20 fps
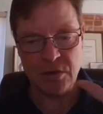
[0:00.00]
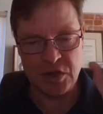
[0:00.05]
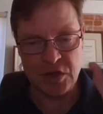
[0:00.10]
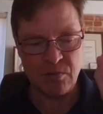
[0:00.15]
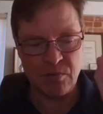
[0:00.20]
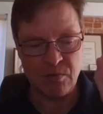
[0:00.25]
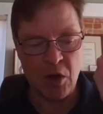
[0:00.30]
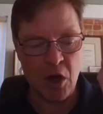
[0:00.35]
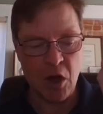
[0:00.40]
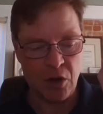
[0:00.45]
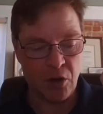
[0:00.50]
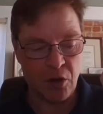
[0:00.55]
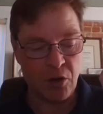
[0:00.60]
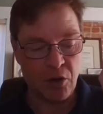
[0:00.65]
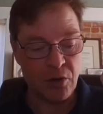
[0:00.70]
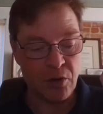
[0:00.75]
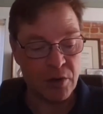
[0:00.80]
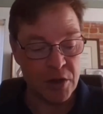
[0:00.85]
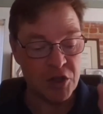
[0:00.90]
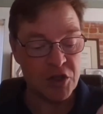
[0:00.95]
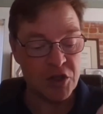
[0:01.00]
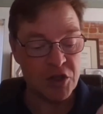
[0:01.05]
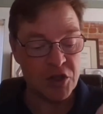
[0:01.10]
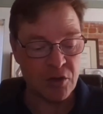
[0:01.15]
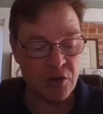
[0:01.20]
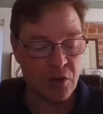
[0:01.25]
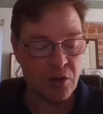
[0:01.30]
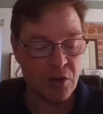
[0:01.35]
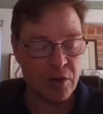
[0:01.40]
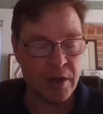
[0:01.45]
smaller in
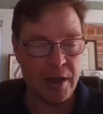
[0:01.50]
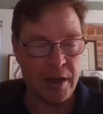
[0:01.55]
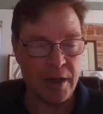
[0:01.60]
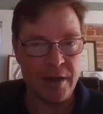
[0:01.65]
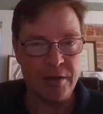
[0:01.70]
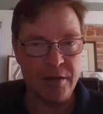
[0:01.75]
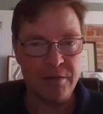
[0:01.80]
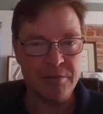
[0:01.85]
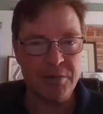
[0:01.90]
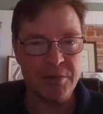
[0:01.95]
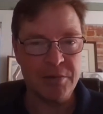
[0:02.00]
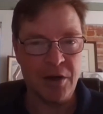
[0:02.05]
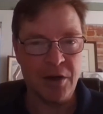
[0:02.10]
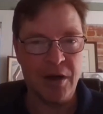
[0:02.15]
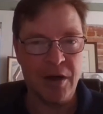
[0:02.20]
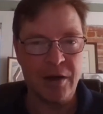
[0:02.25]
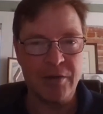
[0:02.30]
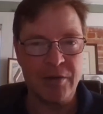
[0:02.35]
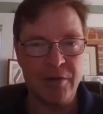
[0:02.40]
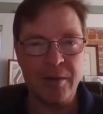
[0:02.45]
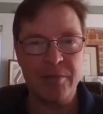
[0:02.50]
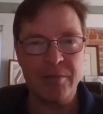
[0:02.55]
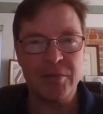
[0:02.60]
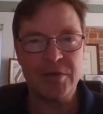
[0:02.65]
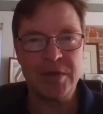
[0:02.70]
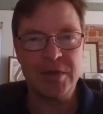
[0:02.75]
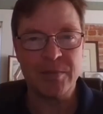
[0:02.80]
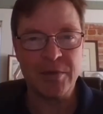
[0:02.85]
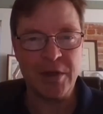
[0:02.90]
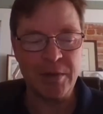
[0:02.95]
general, and
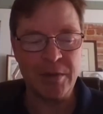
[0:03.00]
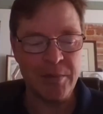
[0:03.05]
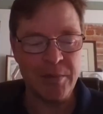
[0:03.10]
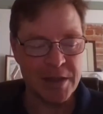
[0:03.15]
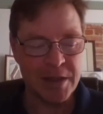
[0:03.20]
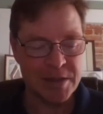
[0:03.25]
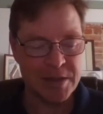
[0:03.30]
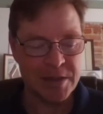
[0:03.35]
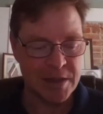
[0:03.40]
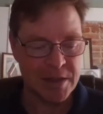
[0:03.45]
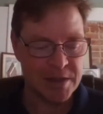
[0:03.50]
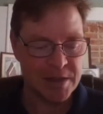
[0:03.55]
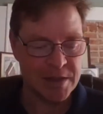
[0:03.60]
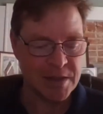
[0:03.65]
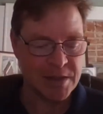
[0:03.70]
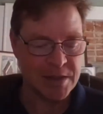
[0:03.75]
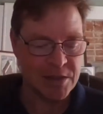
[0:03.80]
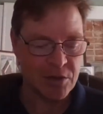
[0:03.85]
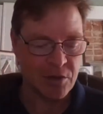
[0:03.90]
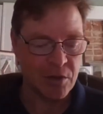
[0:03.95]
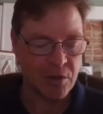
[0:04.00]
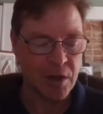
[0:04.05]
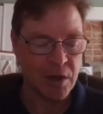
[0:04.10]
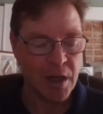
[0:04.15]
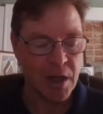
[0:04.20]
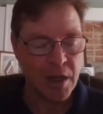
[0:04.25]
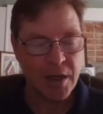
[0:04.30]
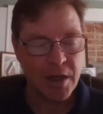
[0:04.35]
that typically makes things easier.